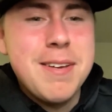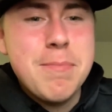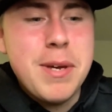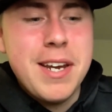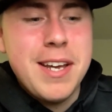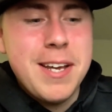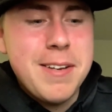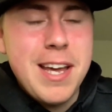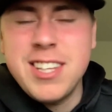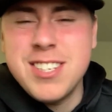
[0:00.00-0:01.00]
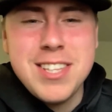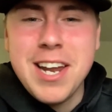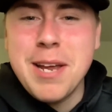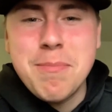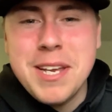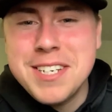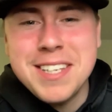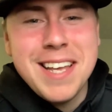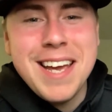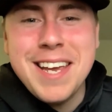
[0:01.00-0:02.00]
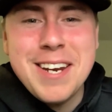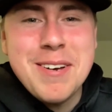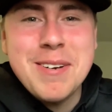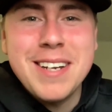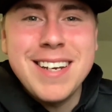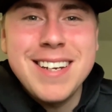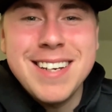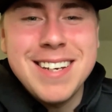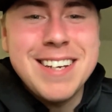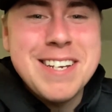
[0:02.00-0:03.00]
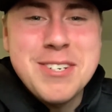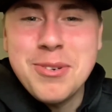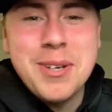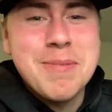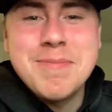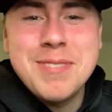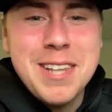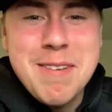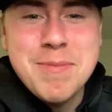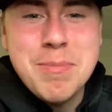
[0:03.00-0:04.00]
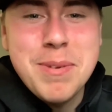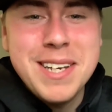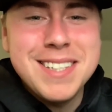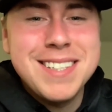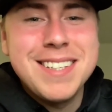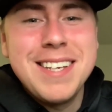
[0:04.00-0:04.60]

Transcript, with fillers: But uh, yeah, I just thought I'd mention that. You know, I uh, enjoy them, love them to bits.